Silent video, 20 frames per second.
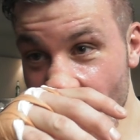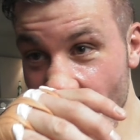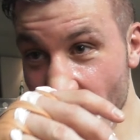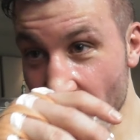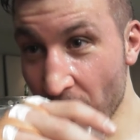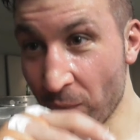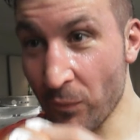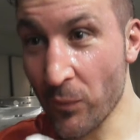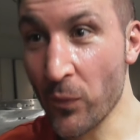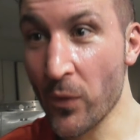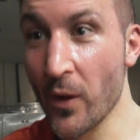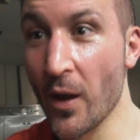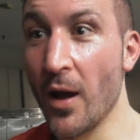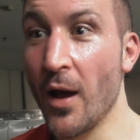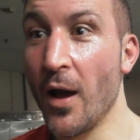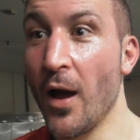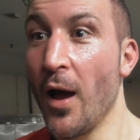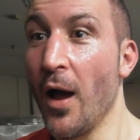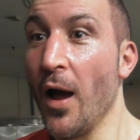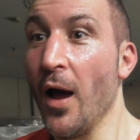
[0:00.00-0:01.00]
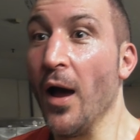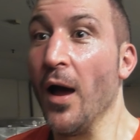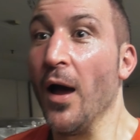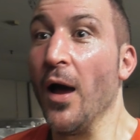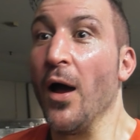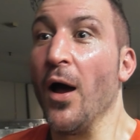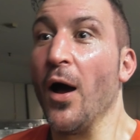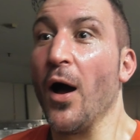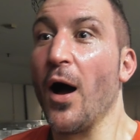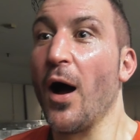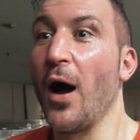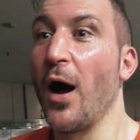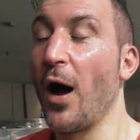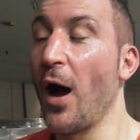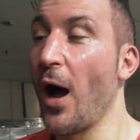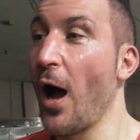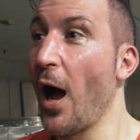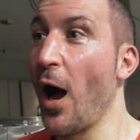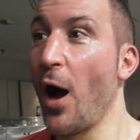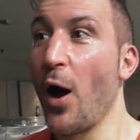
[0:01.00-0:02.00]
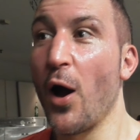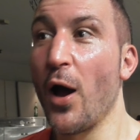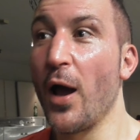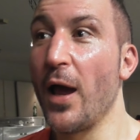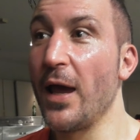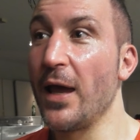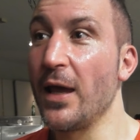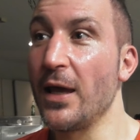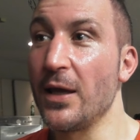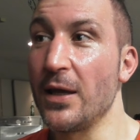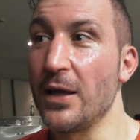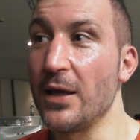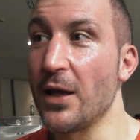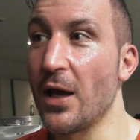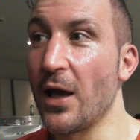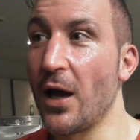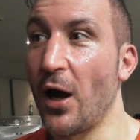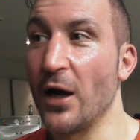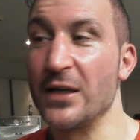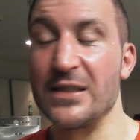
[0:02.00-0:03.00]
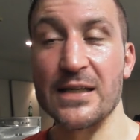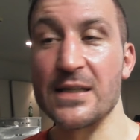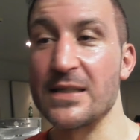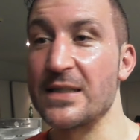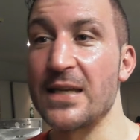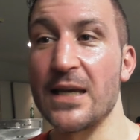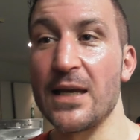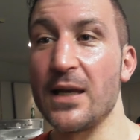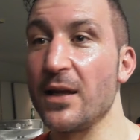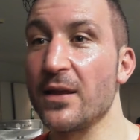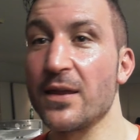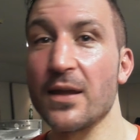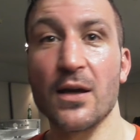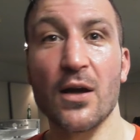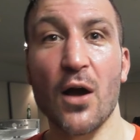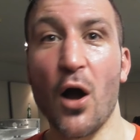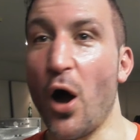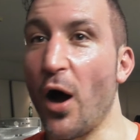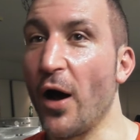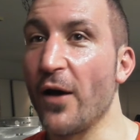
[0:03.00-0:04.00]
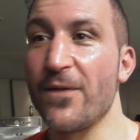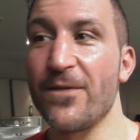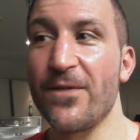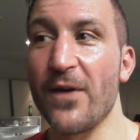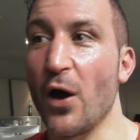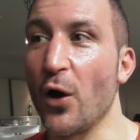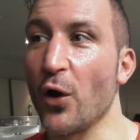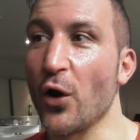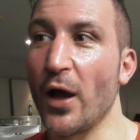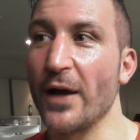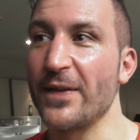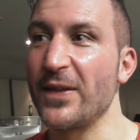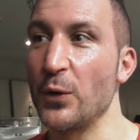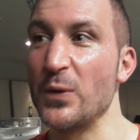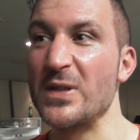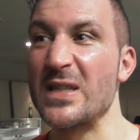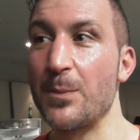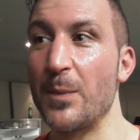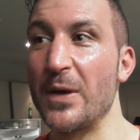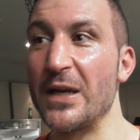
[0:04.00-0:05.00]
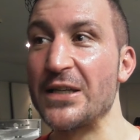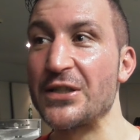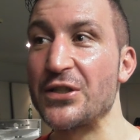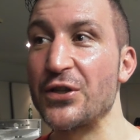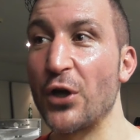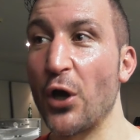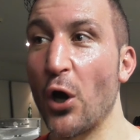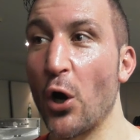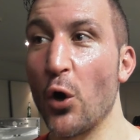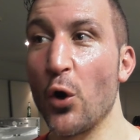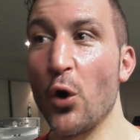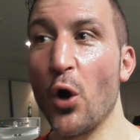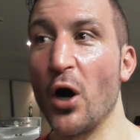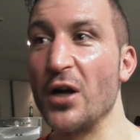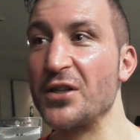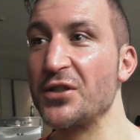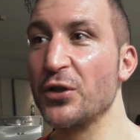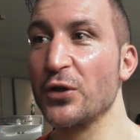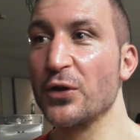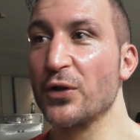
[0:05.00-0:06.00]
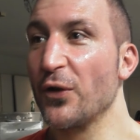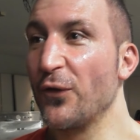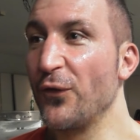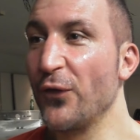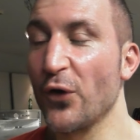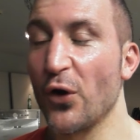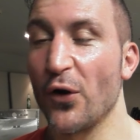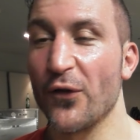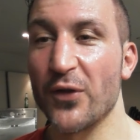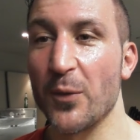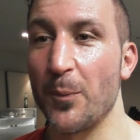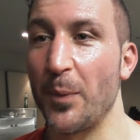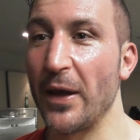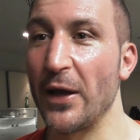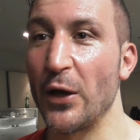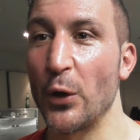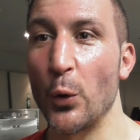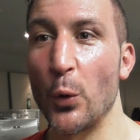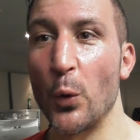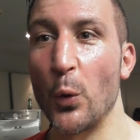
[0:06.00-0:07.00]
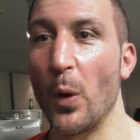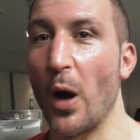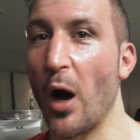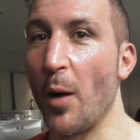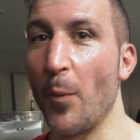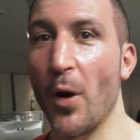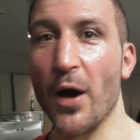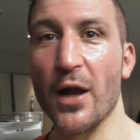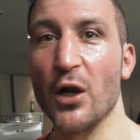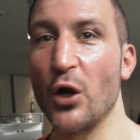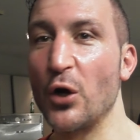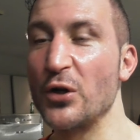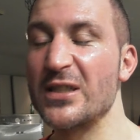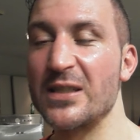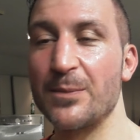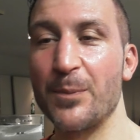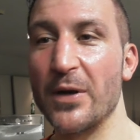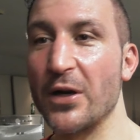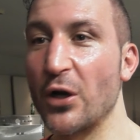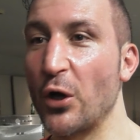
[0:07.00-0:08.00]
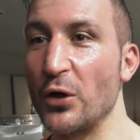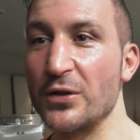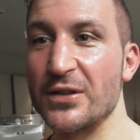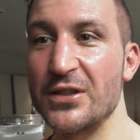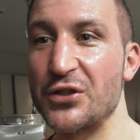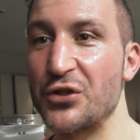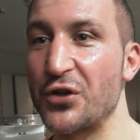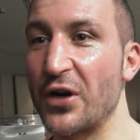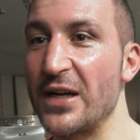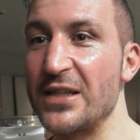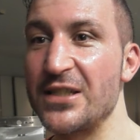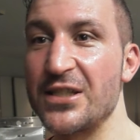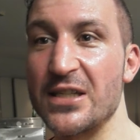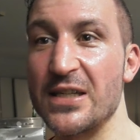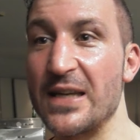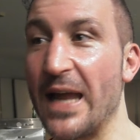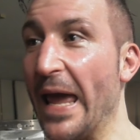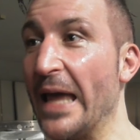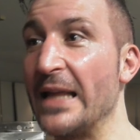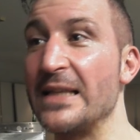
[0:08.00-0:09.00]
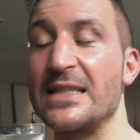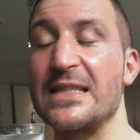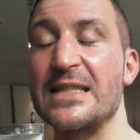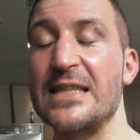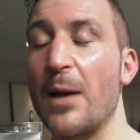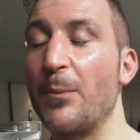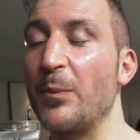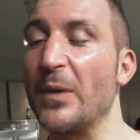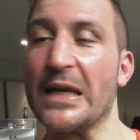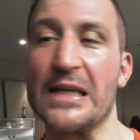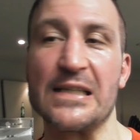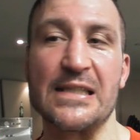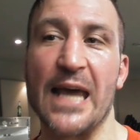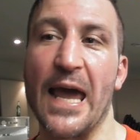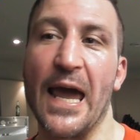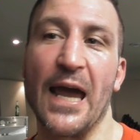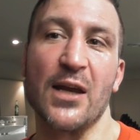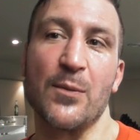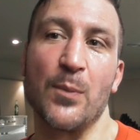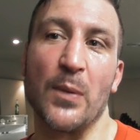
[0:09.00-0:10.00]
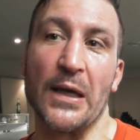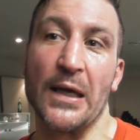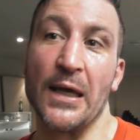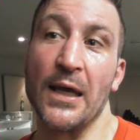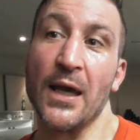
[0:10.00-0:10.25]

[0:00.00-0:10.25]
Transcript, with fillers: you know, what, what did you see? Um, I, I didn't see anything. I felt like there was a minute to go. I took the foot off the pedal. I might have lost a bit of concentration and something tagged me.